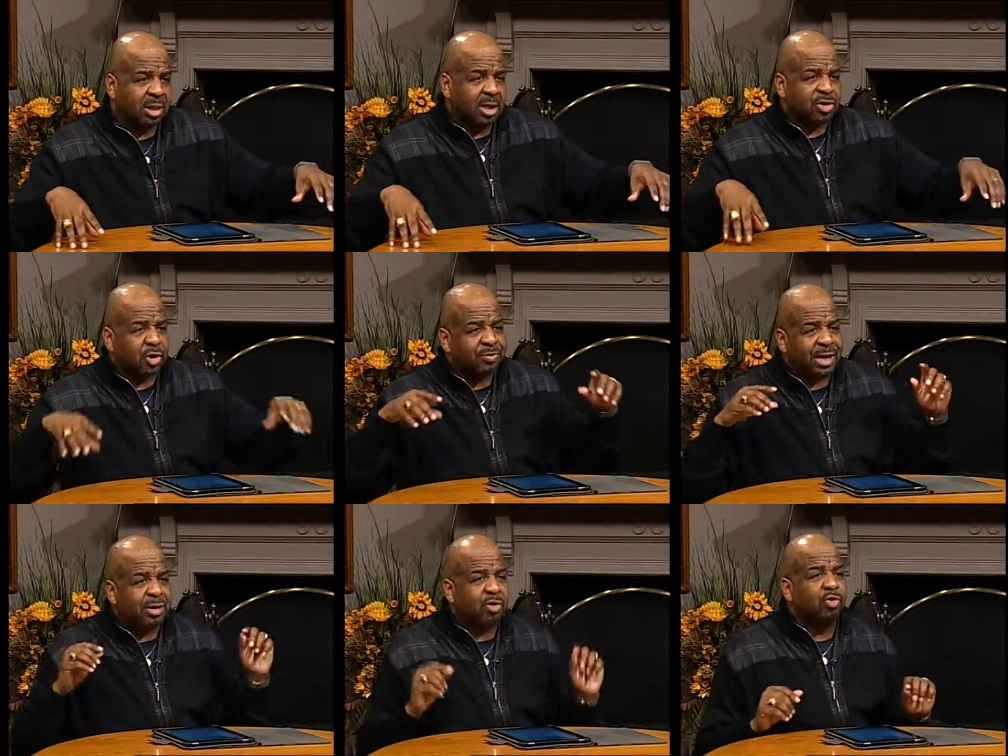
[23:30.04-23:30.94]
so
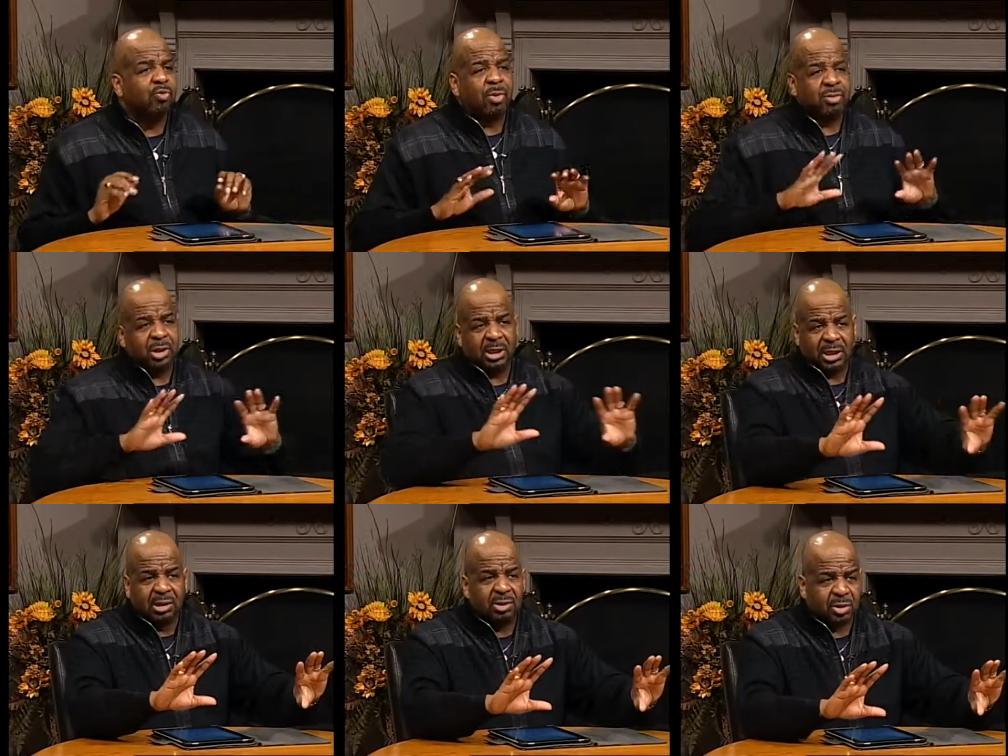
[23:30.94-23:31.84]
that you won't
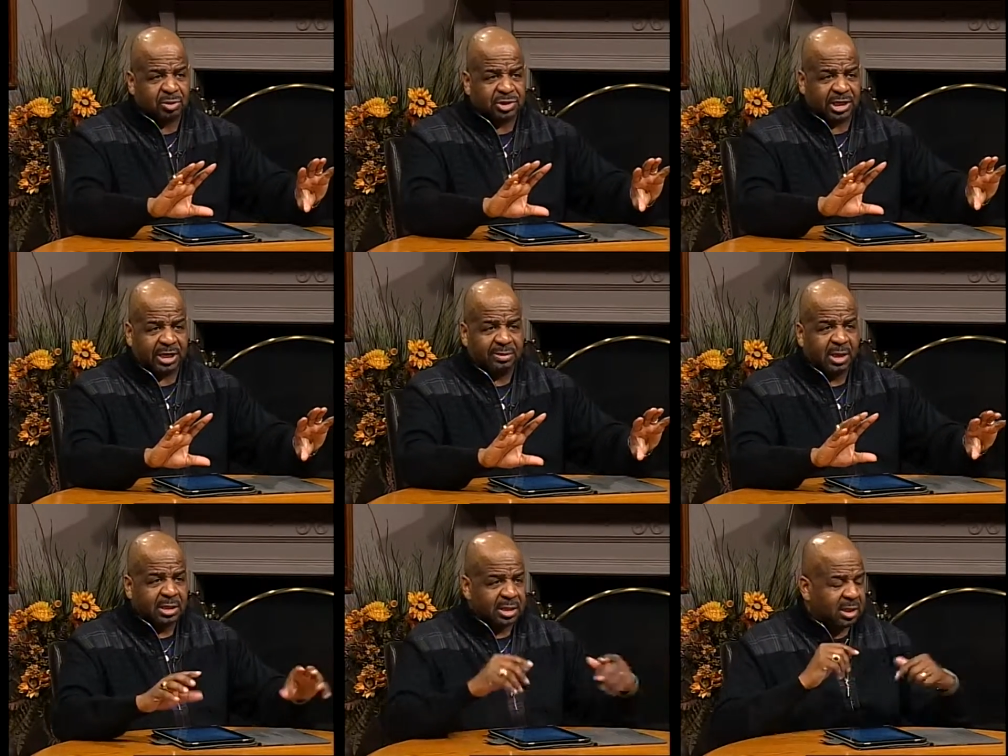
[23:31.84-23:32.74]
yield yourself
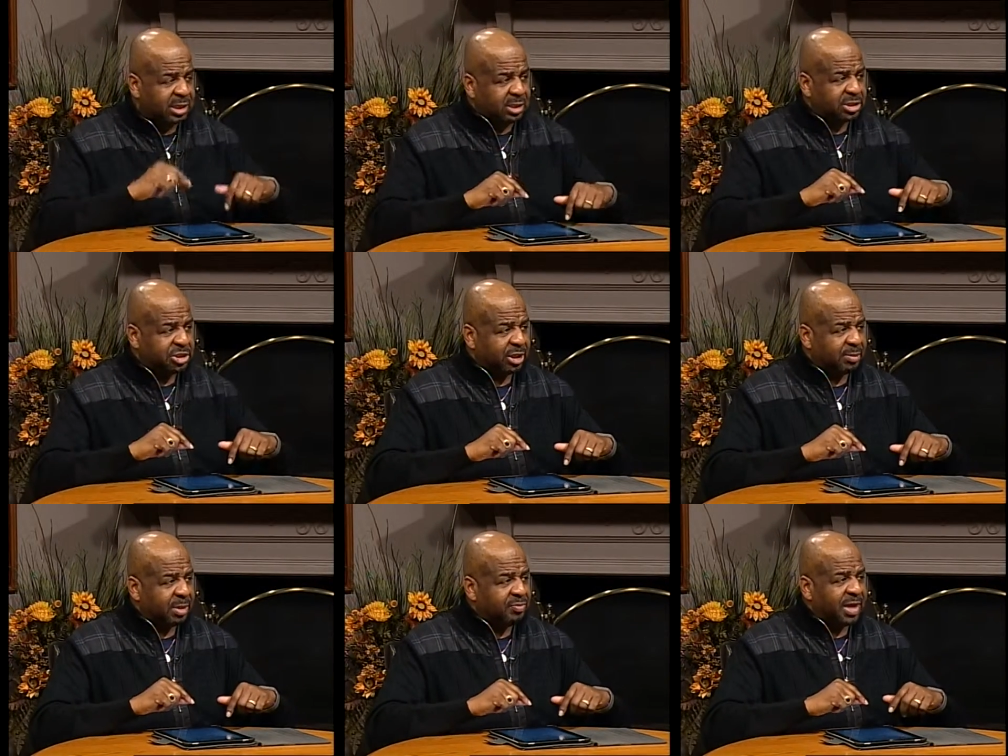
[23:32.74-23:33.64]
to
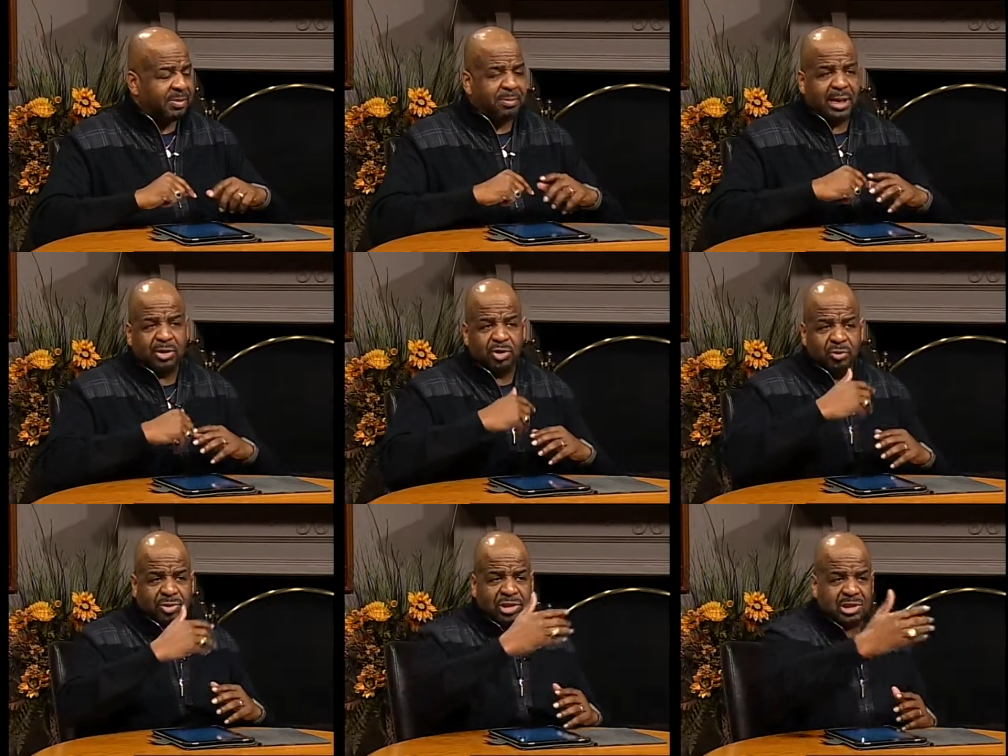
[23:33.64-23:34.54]
leadership that makes
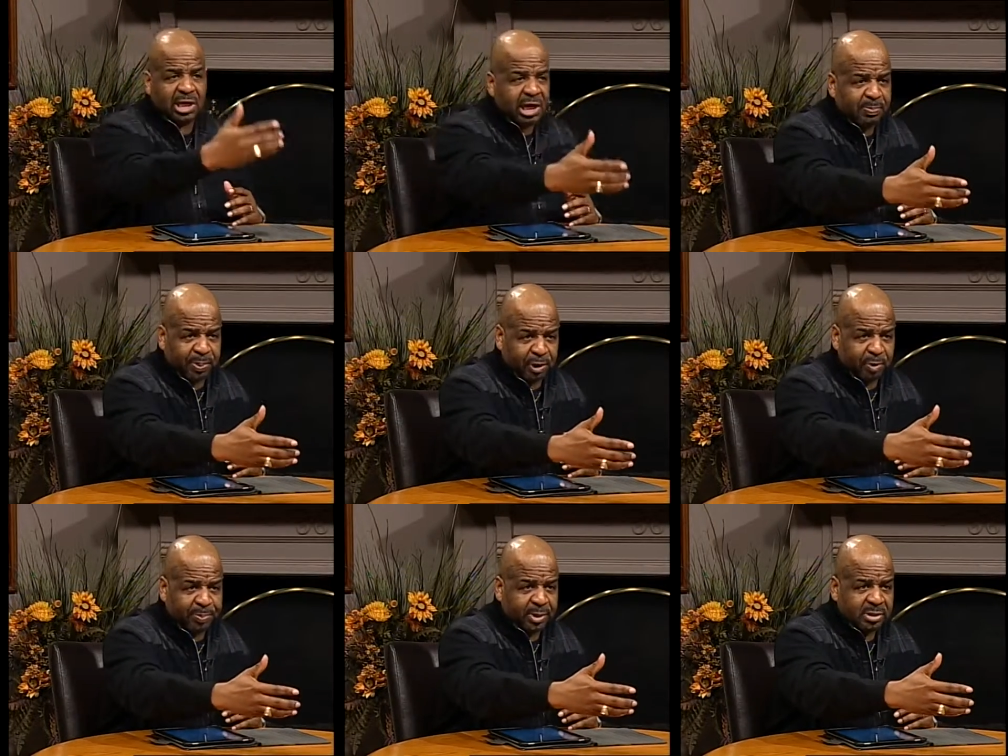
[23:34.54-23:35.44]
you see
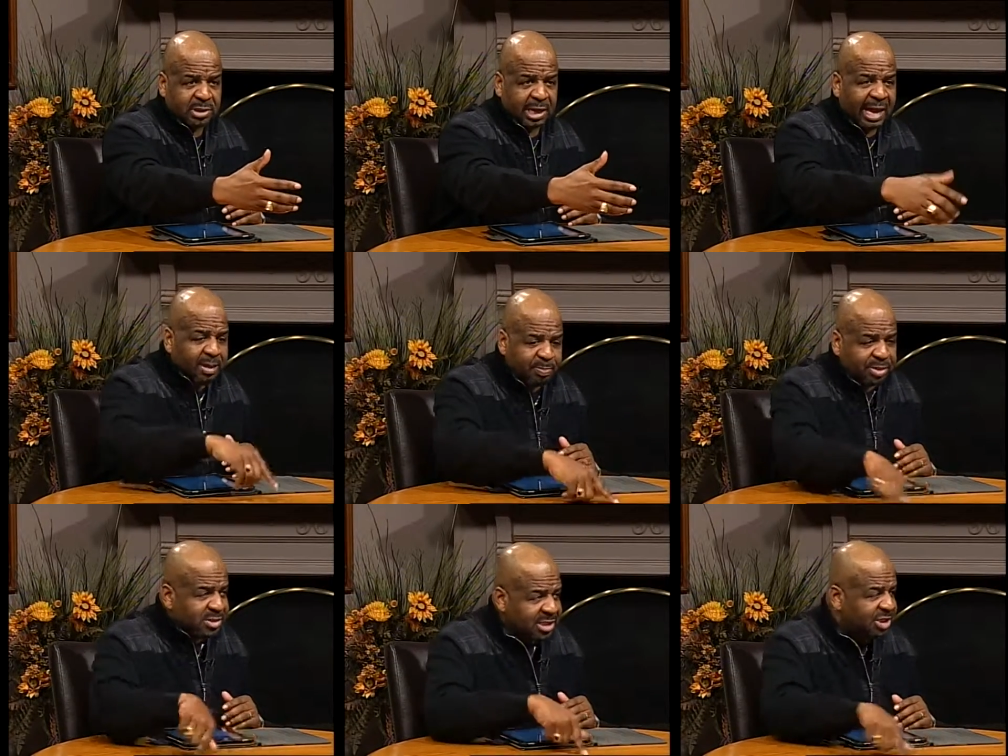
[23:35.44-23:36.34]
purpose and
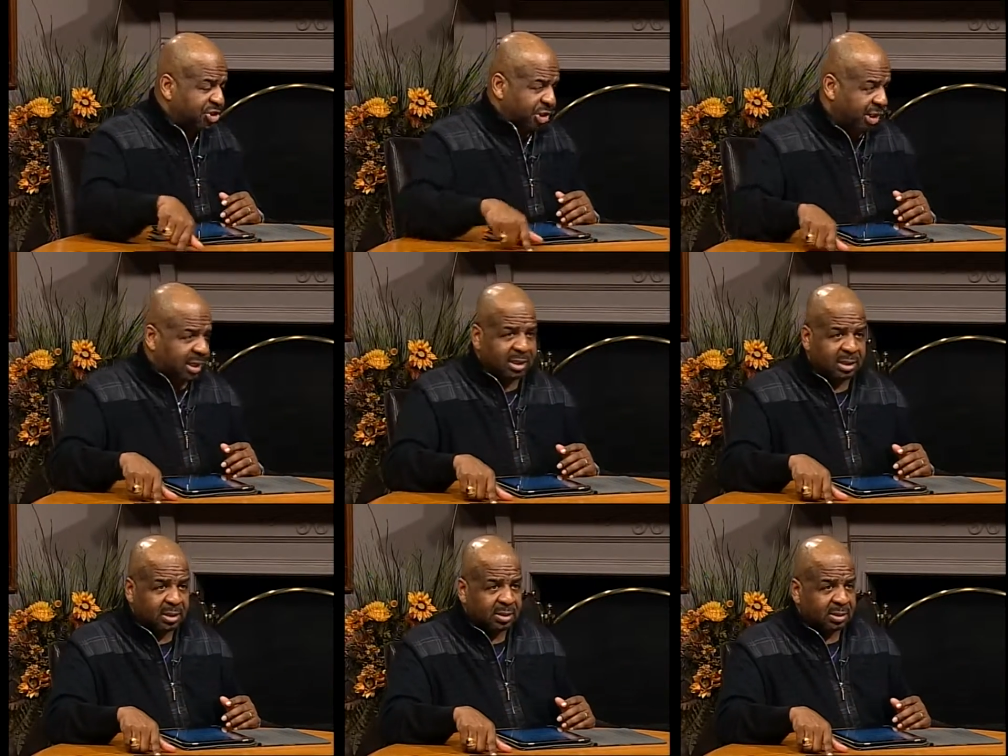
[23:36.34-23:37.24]
positioning.
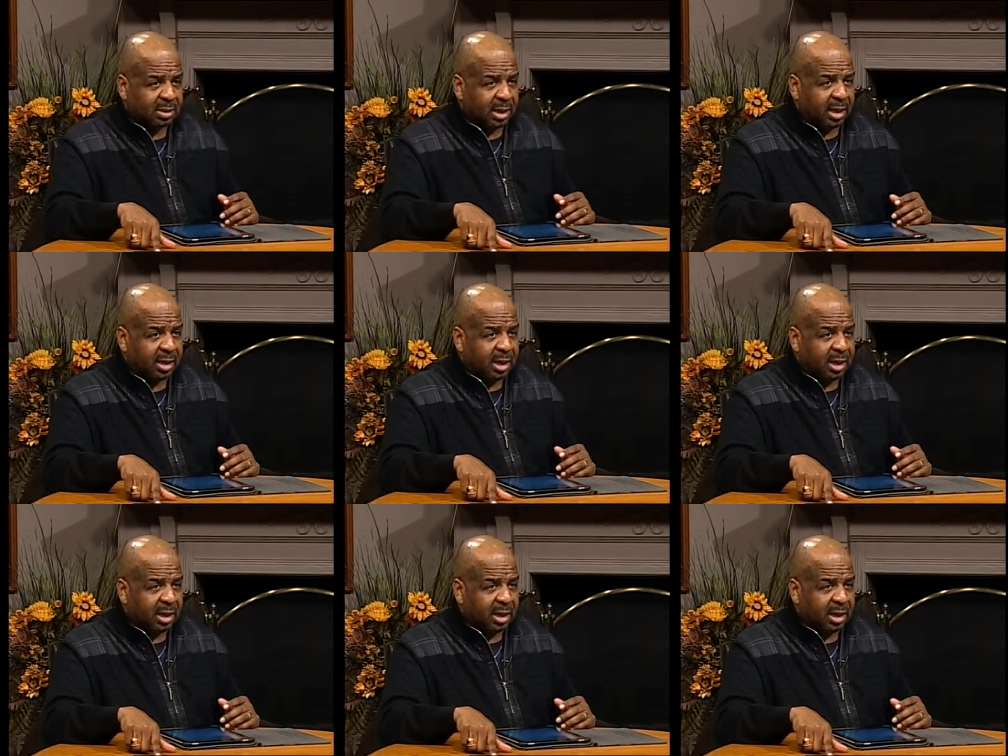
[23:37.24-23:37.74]
Mm -hmm. yeah?